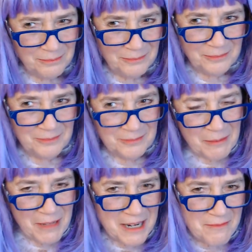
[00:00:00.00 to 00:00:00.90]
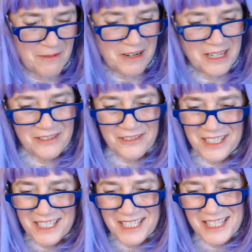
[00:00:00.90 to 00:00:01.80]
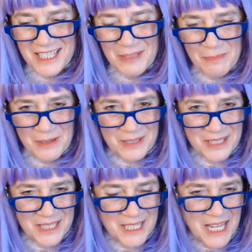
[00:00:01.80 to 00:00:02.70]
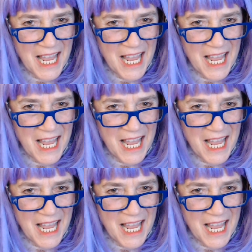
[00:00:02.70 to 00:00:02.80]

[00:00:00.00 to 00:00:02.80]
I'm kind of more interested in this person.